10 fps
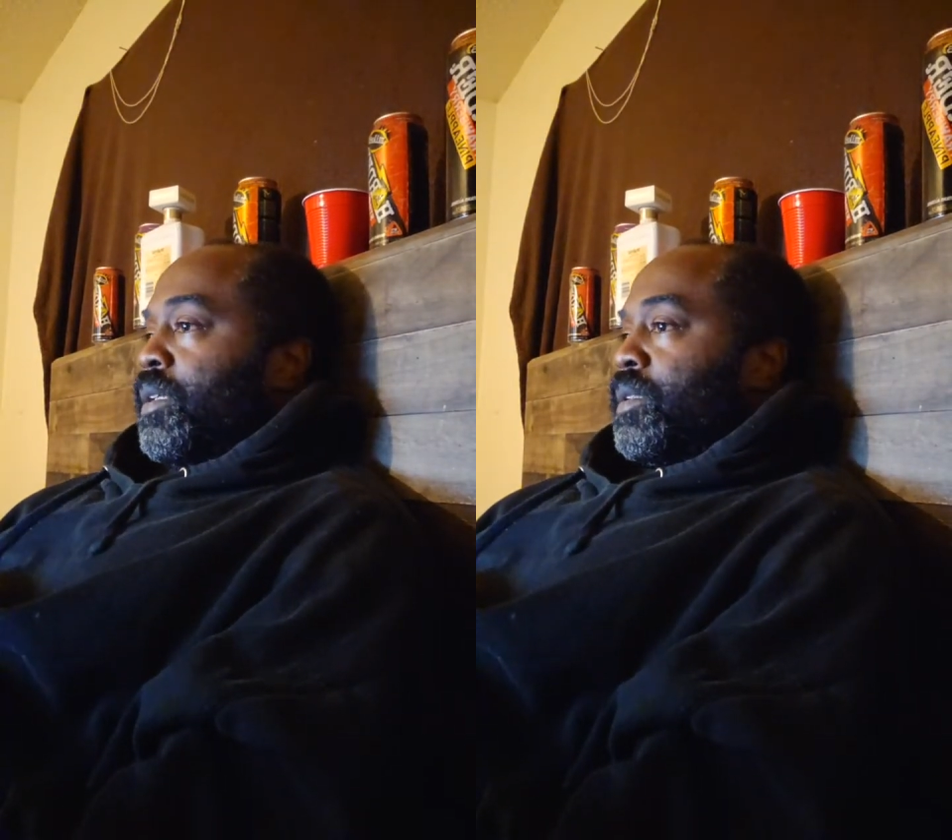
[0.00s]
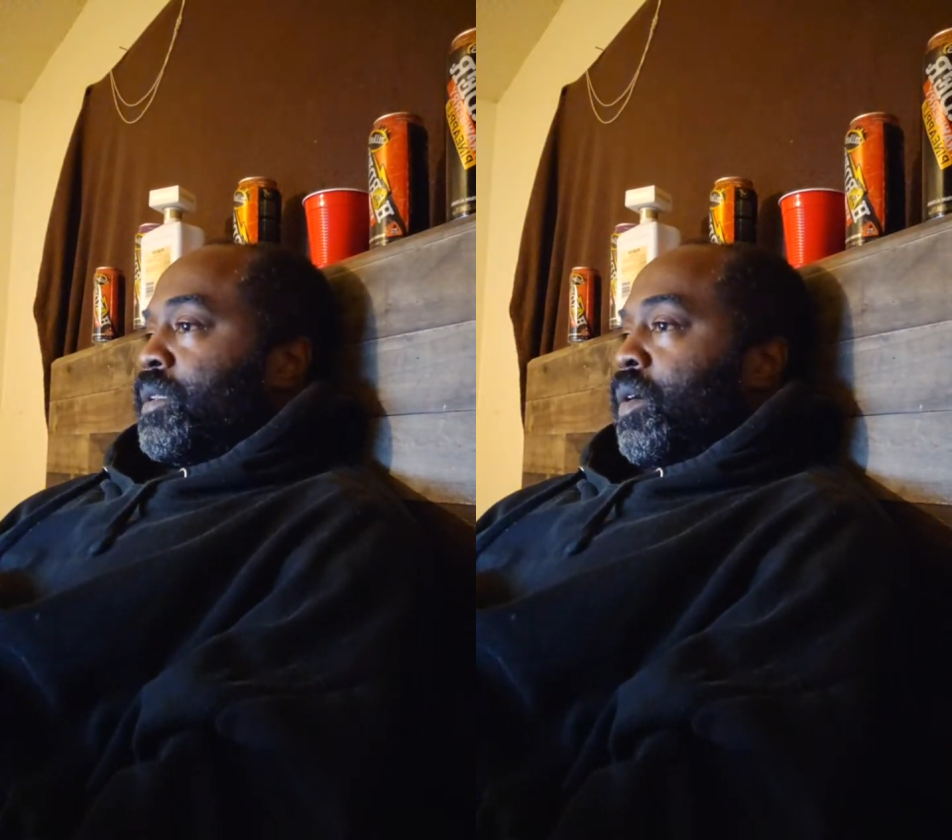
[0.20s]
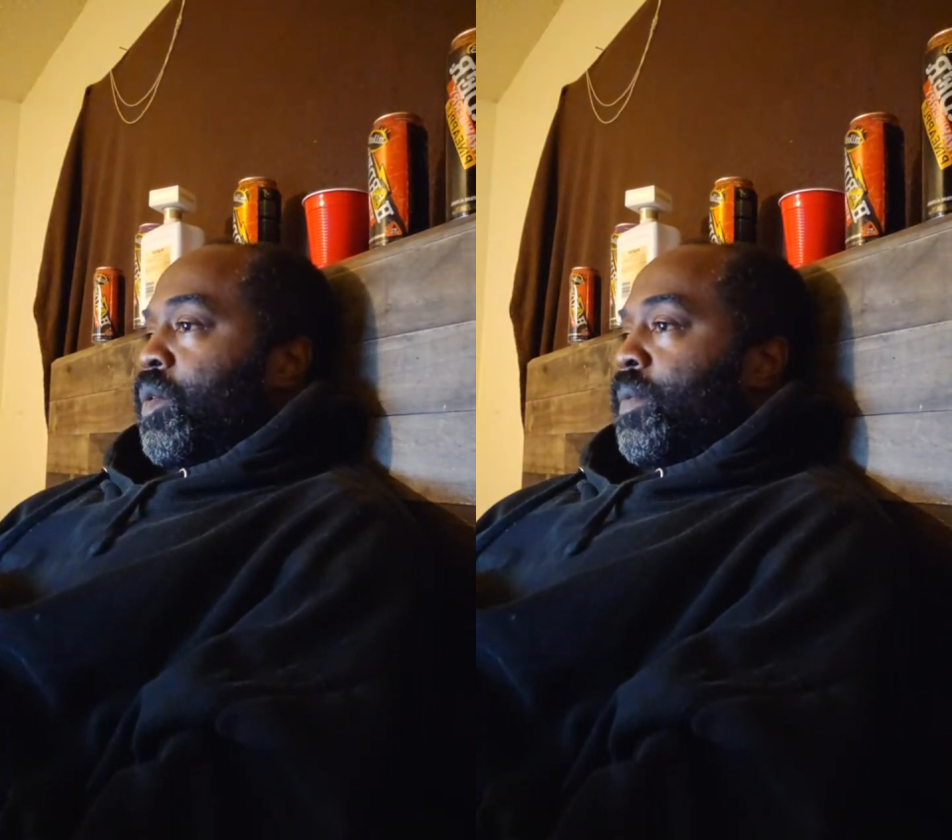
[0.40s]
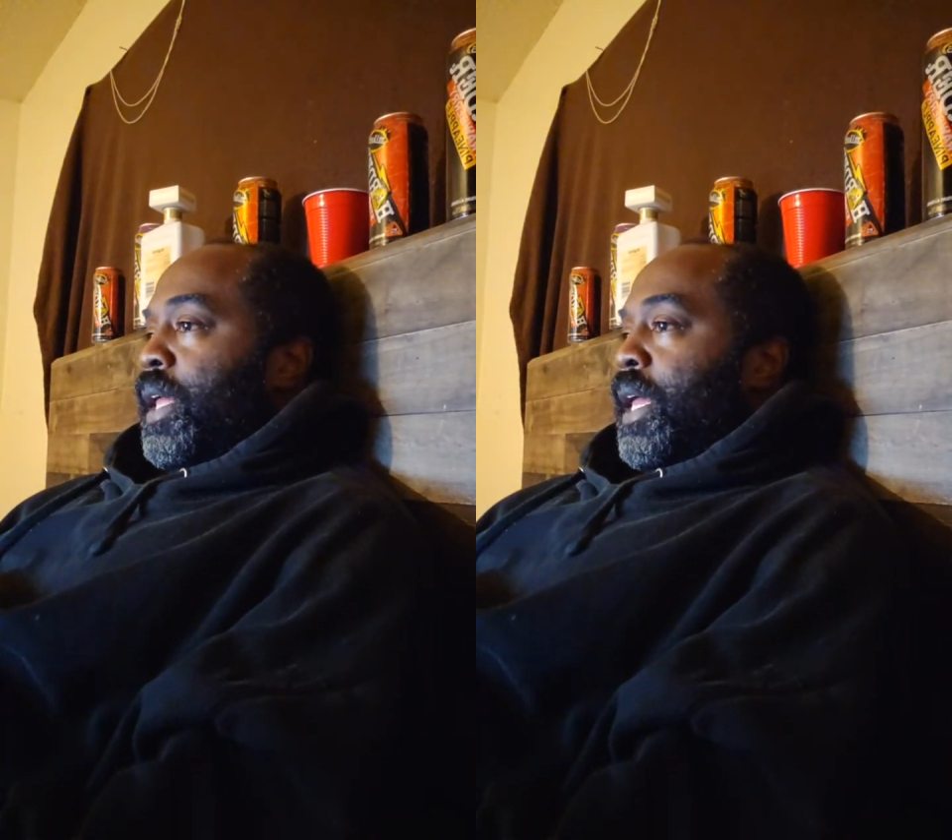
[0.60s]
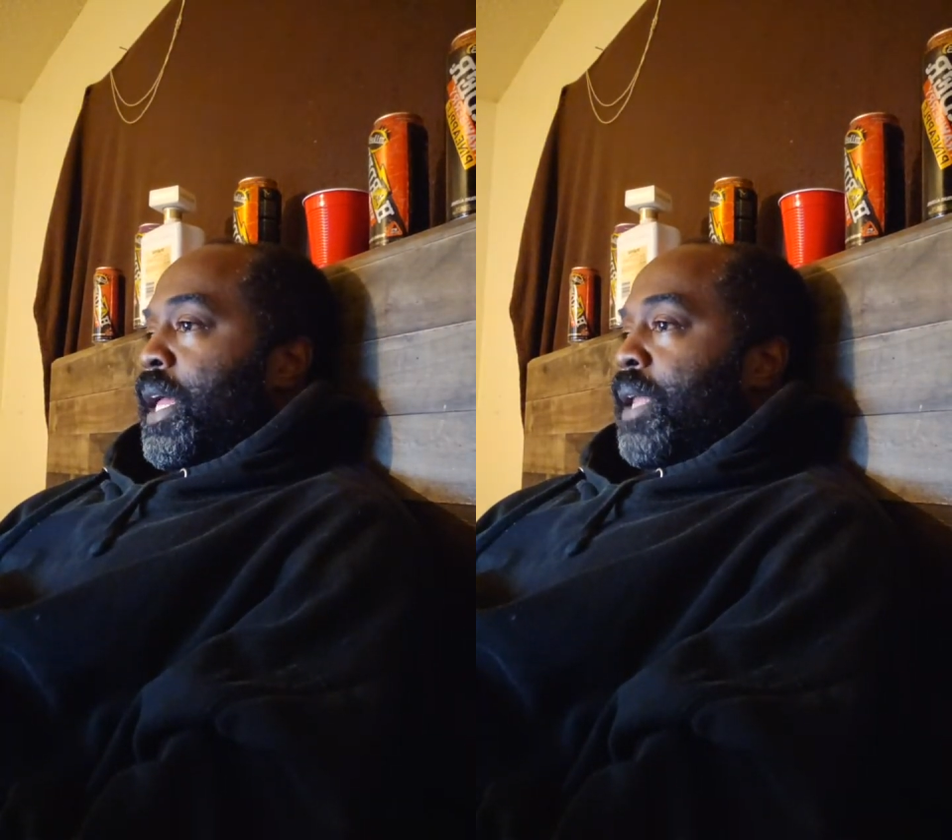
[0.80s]
So,
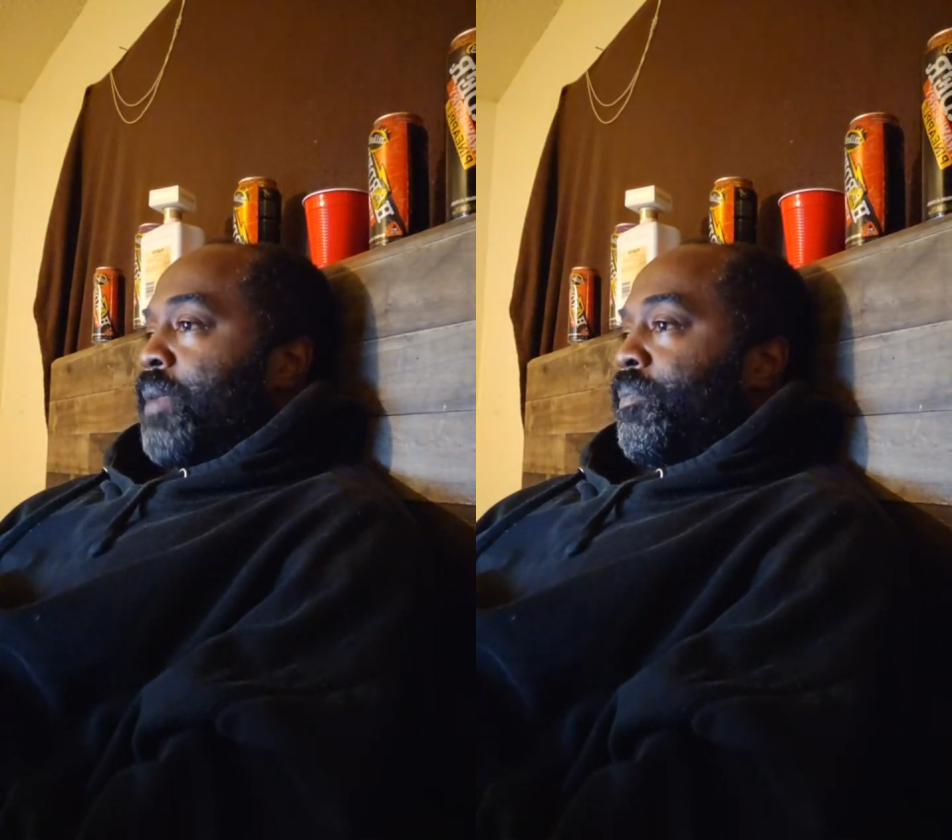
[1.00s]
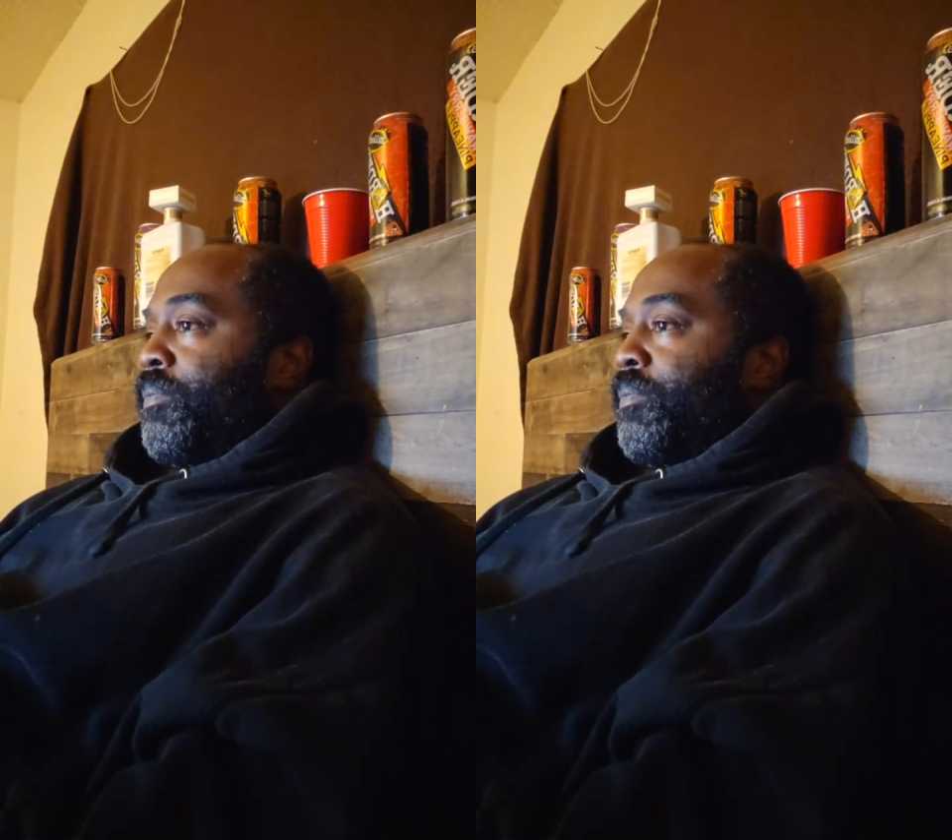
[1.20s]
and